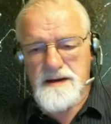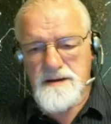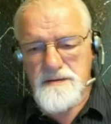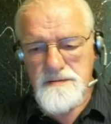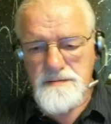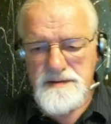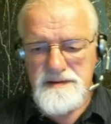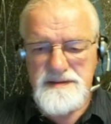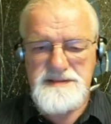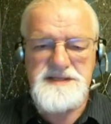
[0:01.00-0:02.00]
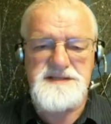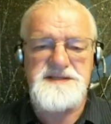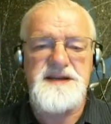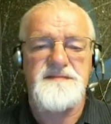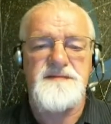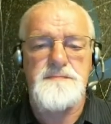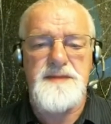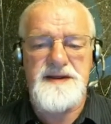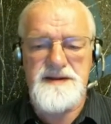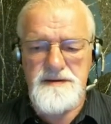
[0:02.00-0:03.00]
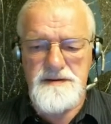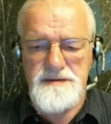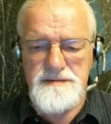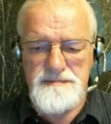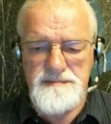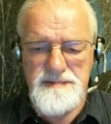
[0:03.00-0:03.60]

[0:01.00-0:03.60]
Hello, this is David Mandel,